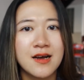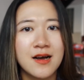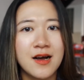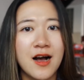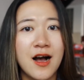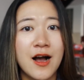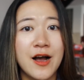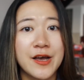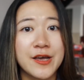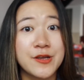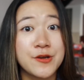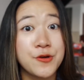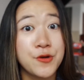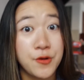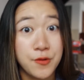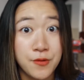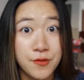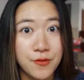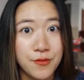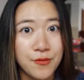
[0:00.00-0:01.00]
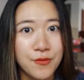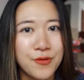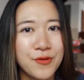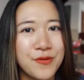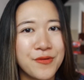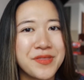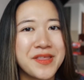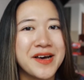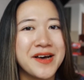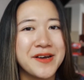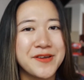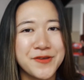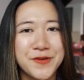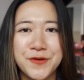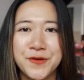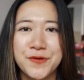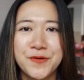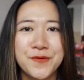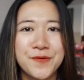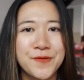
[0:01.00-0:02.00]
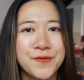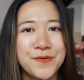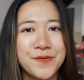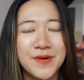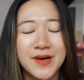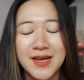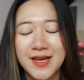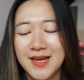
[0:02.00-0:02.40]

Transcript: I know that you